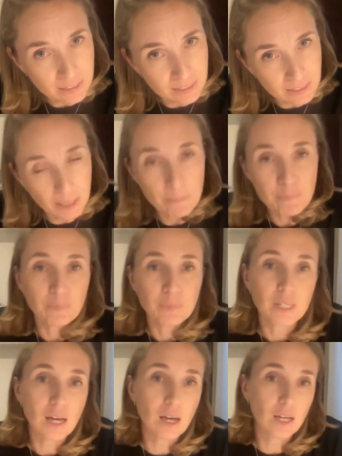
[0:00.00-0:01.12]

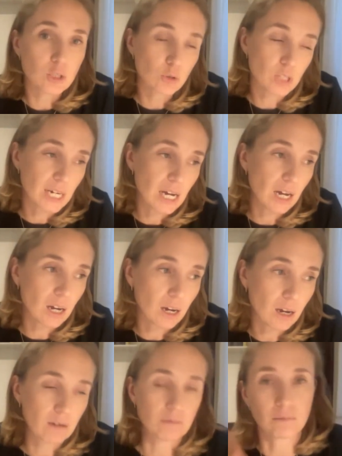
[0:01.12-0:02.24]
so there
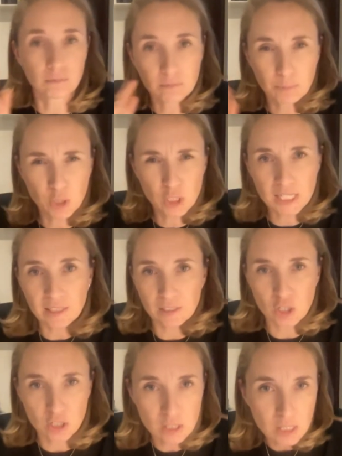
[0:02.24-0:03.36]
are
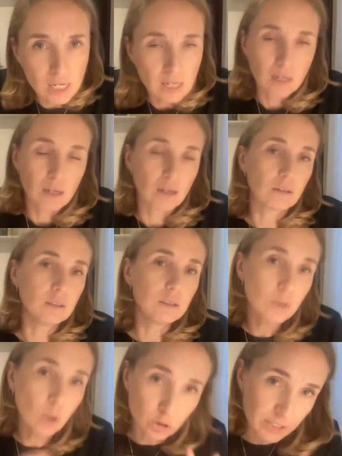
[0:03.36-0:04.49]
percentages.
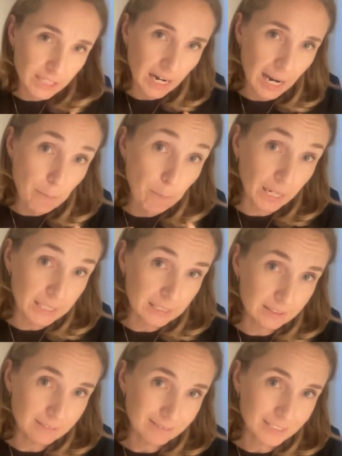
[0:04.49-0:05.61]
Not very high,
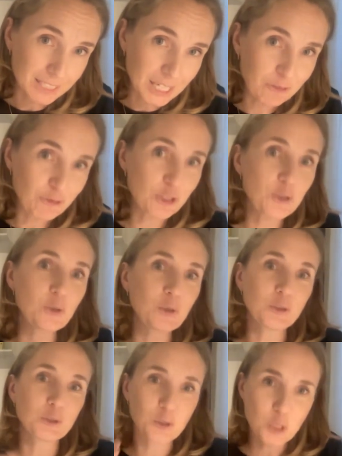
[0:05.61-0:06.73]
but if
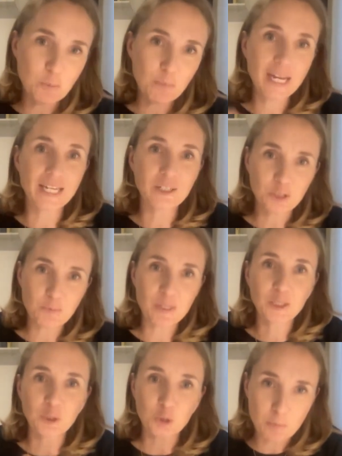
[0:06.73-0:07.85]
you don't pay,
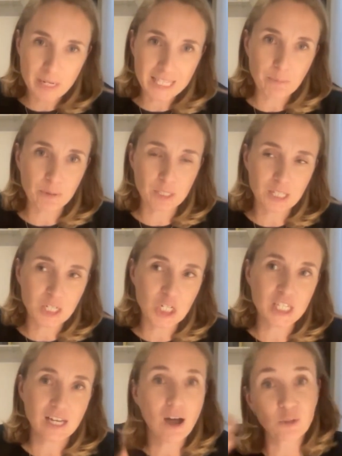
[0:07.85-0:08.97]
the
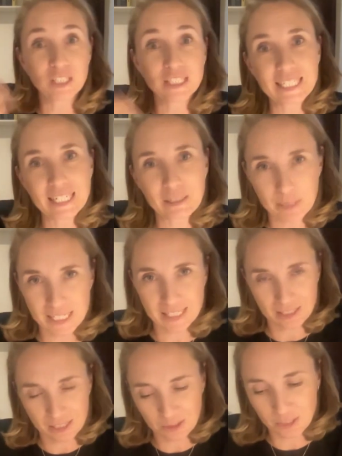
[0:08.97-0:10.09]
percentages are on a daily
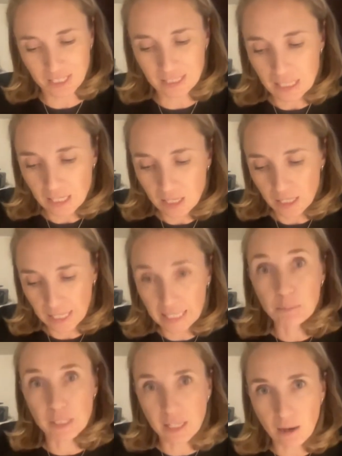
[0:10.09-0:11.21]
basis. So that
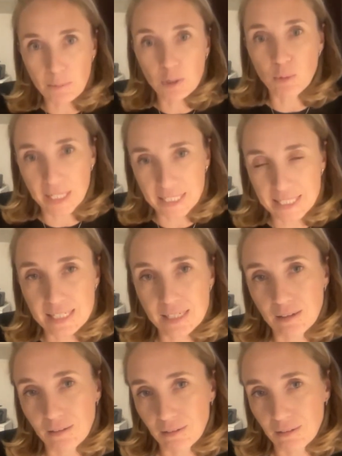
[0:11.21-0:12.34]
can become quite
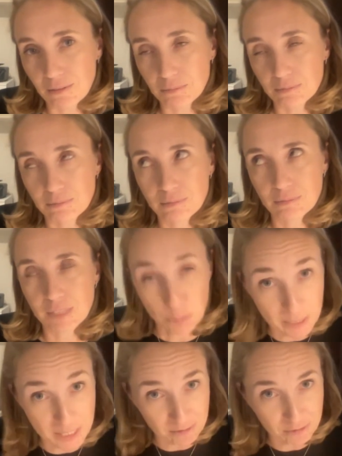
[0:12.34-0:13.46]

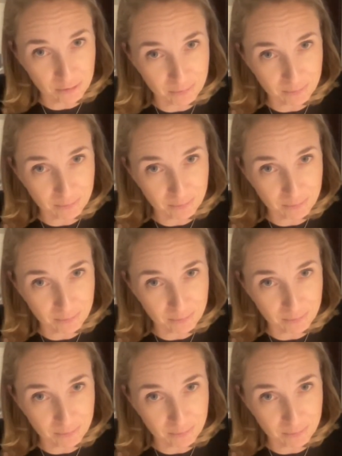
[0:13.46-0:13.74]
expensive.